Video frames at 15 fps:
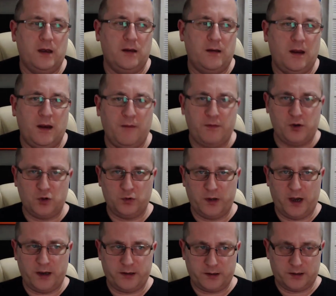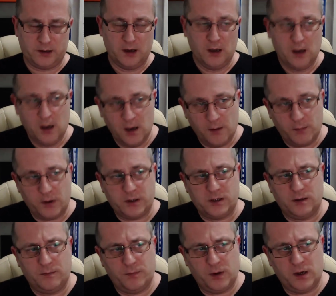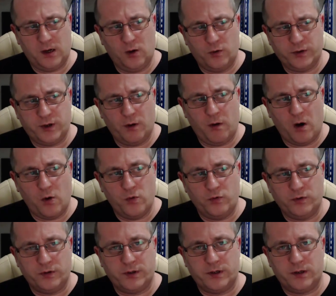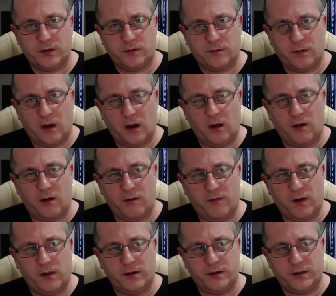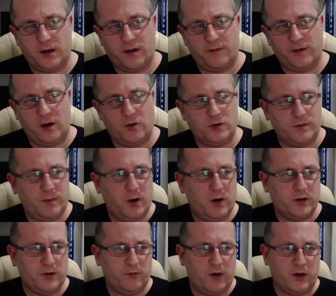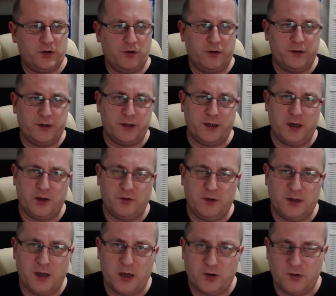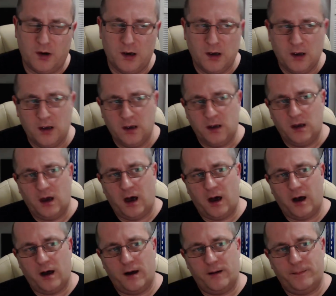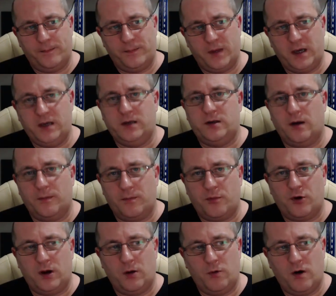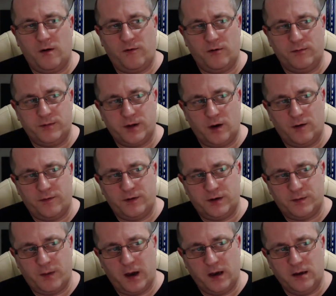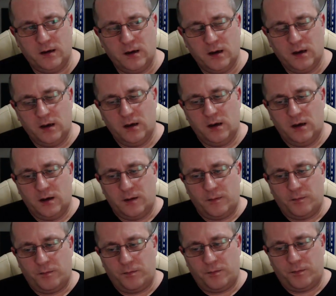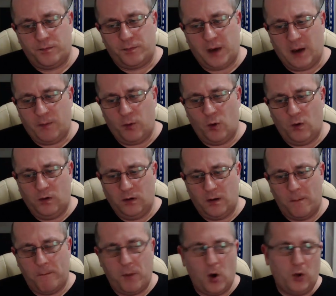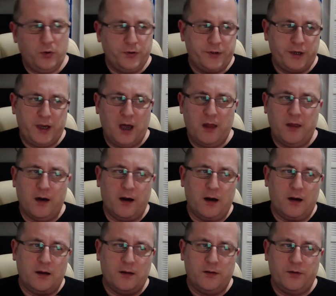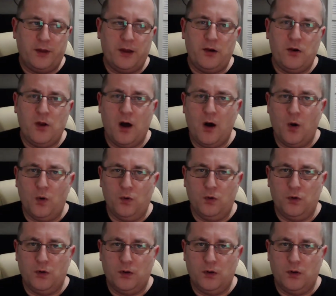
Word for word: individual desks, but he also owns a lot of other stuff. He owns bars and restaurants, etc., etc. He's done pretty well for himself in Spain. People bond together that know